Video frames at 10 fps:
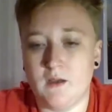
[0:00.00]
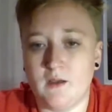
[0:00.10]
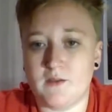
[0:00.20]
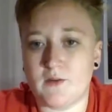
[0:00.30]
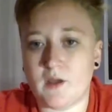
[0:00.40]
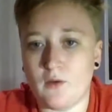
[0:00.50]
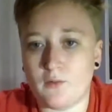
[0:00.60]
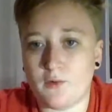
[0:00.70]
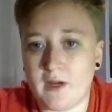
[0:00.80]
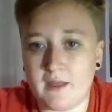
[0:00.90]
So to help
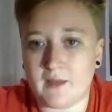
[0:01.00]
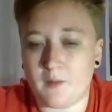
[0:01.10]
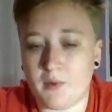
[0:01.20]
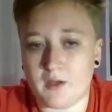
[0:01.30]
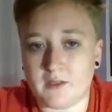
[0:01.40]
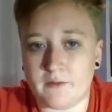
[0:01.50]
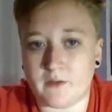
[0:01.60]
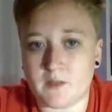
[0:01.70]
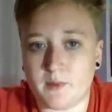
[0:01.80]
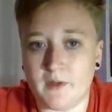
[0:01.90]
create that positive
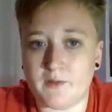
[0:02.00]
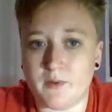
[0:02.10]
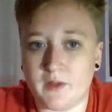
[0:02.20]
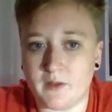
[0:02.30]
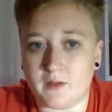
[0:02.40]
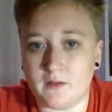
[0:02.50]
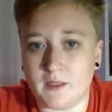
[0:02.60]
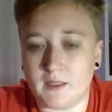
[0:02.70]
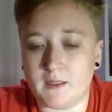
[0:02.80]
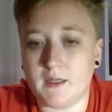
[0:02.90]
experience within the
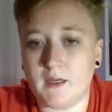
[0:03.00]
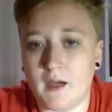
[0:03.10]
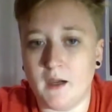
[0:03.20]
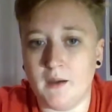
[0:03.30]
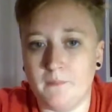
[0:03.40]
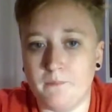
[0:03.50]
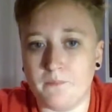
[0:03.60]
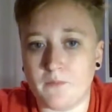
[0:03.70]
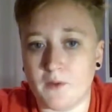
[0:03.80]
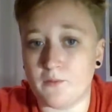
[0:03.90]
clinic,
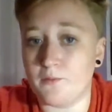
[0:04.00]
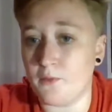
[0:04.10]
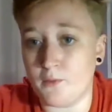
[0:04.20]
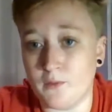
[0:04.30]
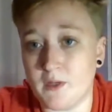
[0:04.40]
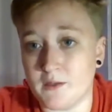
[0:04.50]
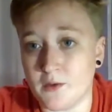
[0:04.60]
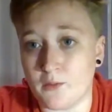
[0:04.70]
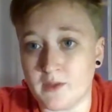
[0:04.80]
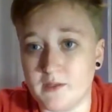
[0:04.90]
food is
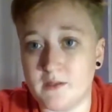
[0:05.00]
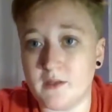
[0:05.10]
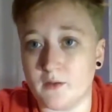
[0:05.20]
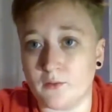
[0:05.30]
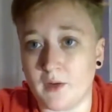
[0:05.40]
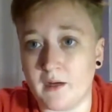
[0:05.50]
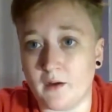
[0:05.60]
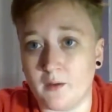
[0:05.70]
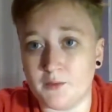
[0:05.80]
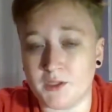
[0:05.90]
always a great
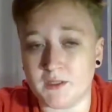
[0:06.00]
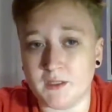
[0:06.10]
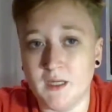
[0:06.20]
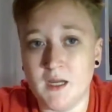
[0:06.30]
option.